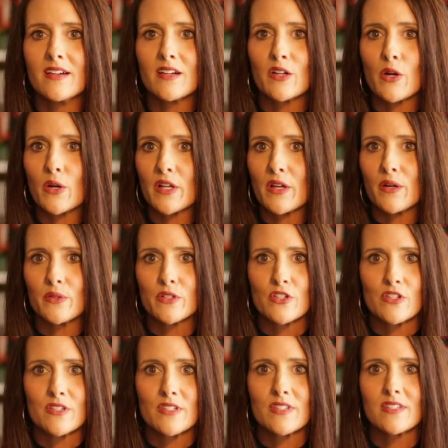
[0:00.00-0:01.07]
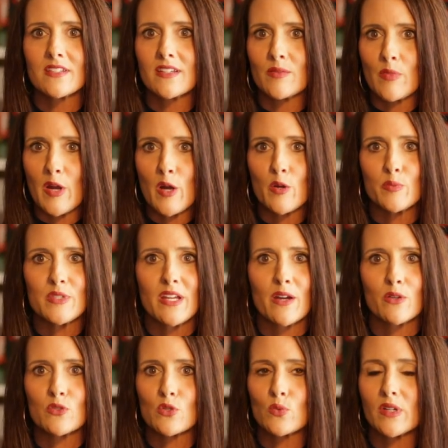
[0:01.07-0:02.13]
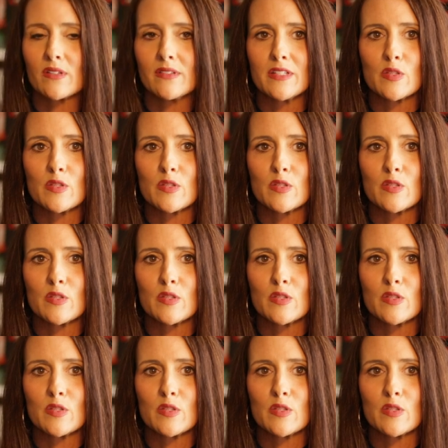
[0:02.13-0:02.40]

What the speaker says: a cardiologist in my hometown as quickly